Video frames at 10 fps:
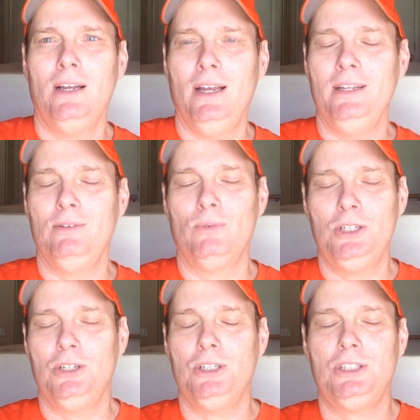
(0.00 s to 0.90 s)
And then
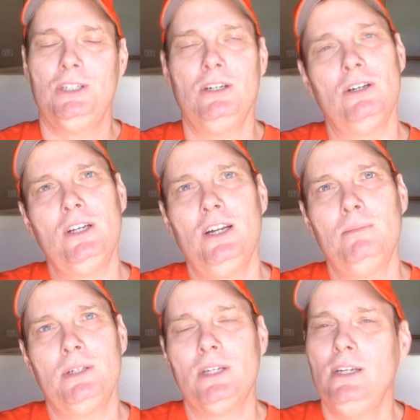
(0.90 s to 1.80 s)
Richard just sitting there looking at
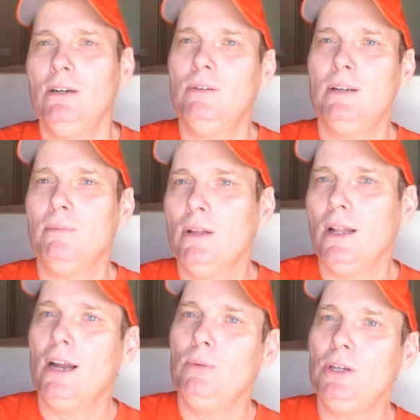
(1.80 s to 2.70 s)
him and saying, you know what, a
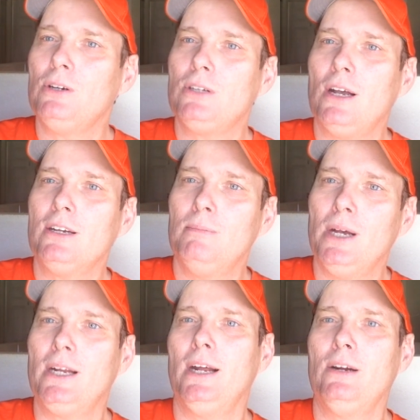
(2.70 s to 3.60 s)
lot of what you're talking
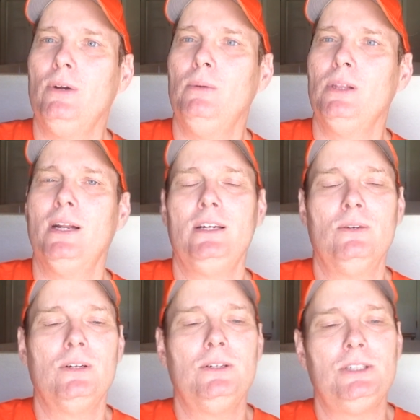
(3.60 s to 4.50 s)
about I agree with, and I
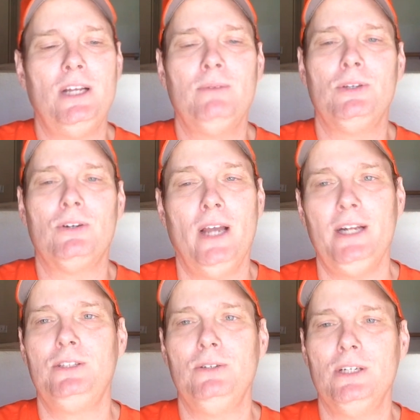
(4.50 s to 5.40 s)
don't understand what your
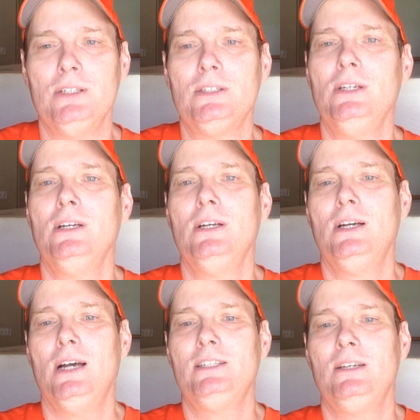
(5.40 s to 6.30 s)
attitude is.
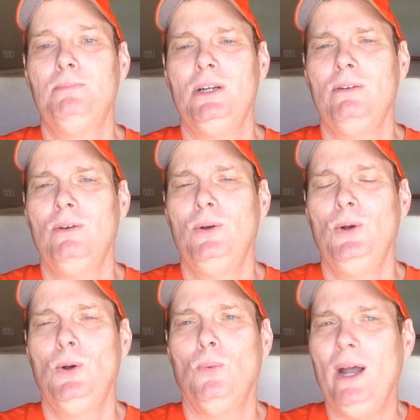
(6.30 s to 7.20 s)
I said, but
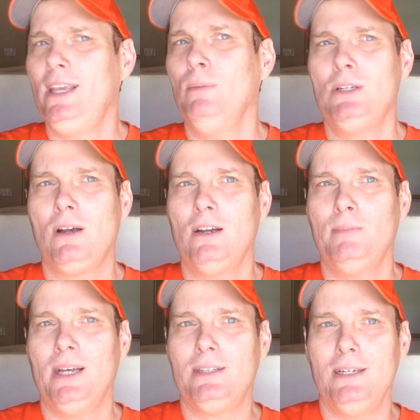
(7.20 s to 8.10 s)
why can't we talk
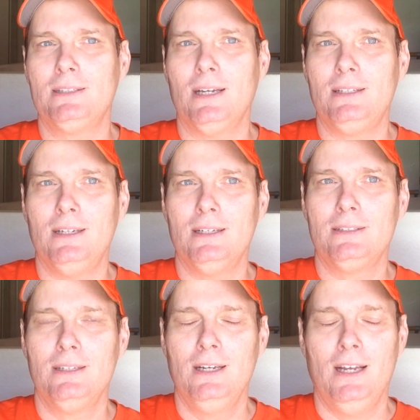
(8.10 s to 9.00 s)
about things like
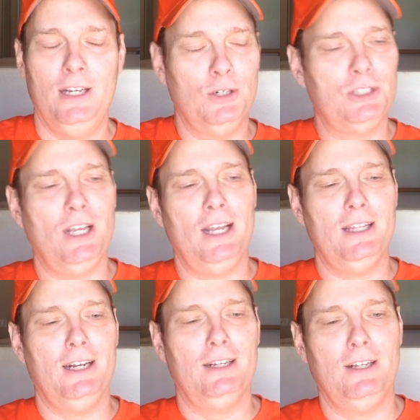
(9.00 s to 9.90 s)
this? And you're saying
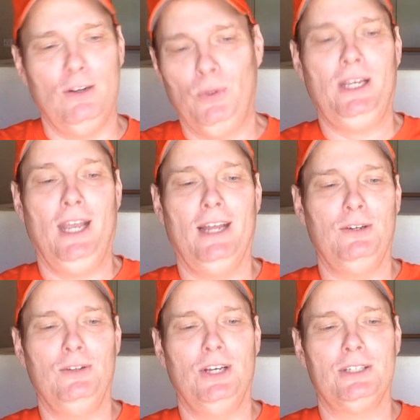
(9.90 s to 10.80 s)
that we can
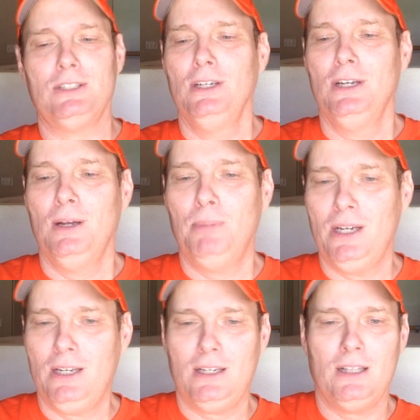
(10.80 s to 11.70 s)
do this,
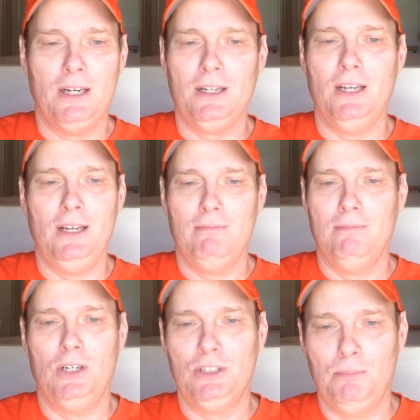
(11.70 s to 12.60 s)
but clearly
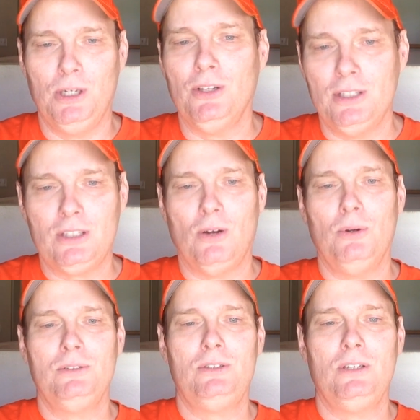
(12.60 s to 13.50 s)
there's a bill that's
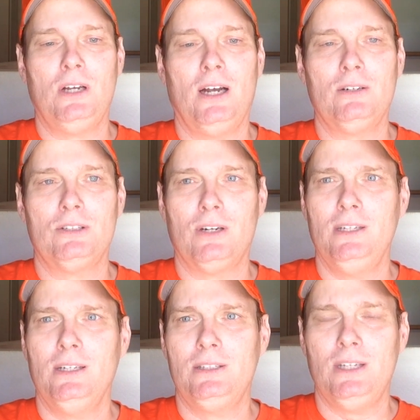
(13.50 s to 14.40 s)
going to the Congress right
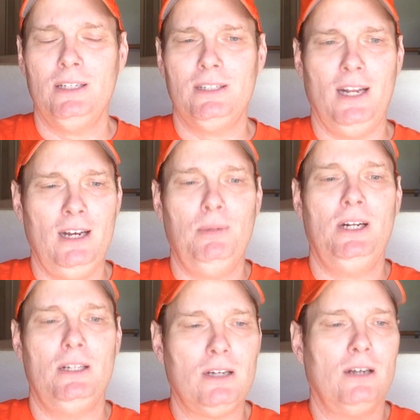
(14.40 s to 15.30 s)
now that says that
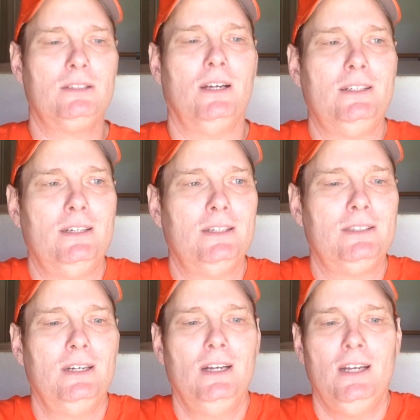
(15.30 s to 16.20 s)
anybody that talks like
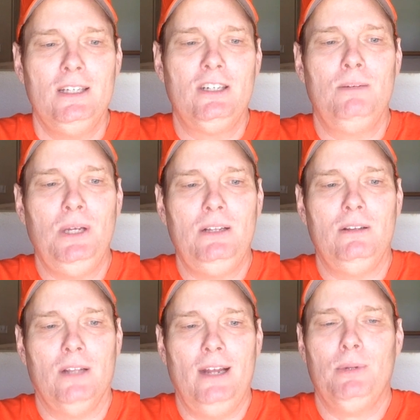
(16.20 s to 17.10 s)
this is going to be
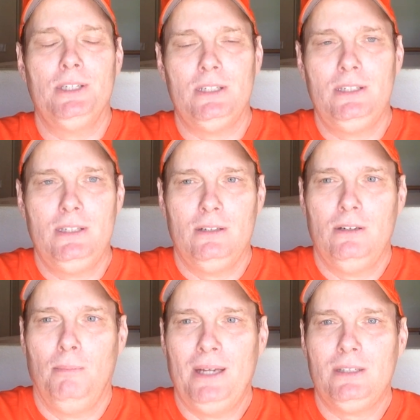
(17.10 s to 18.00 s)
labeled as a
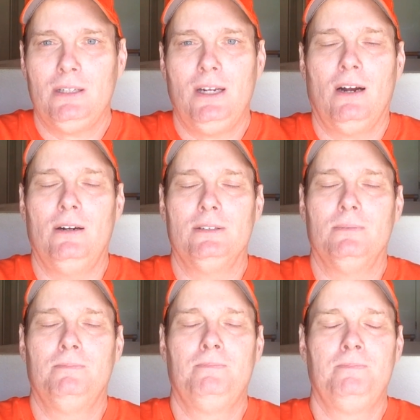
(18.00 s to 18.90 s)
domestic terrorism.